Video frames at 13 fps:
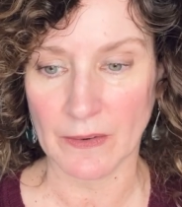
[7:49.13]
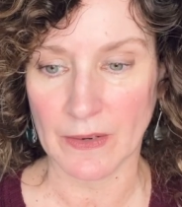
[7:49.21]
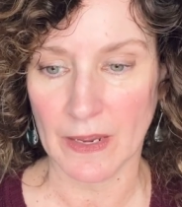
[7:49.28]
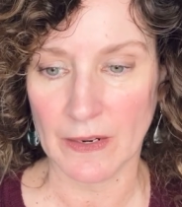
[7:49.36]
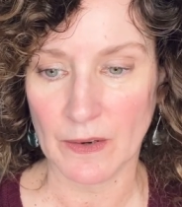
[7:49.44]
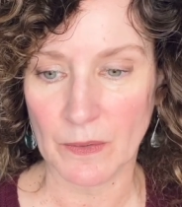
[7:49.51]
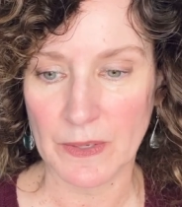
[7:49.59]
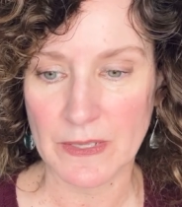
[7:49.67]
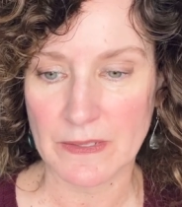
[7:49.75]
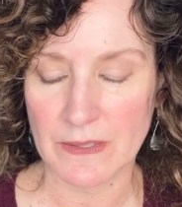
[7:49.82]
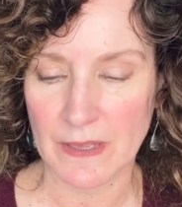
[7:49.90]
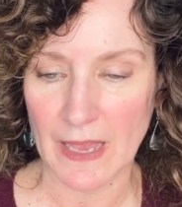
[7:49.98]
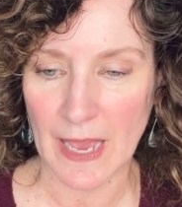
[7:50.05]
not always
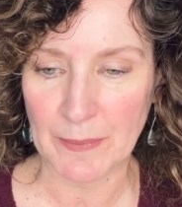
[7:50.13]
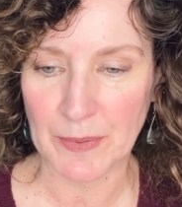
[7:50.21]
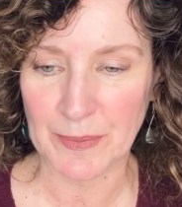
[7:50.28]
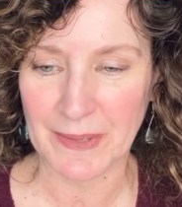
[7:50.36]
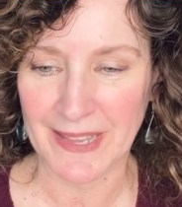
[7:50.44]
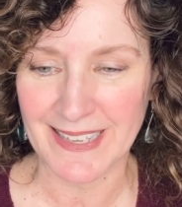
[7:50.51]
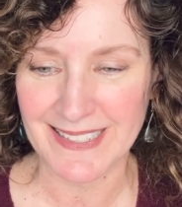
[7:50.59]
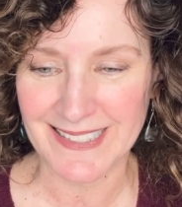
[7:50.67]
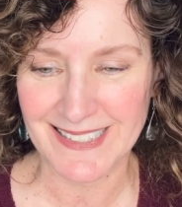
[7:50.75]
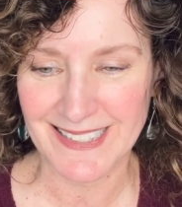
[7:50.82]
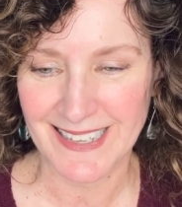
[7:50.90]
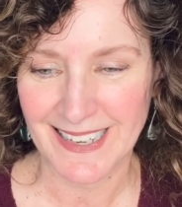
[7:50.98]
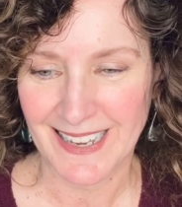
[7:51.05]
the happy place.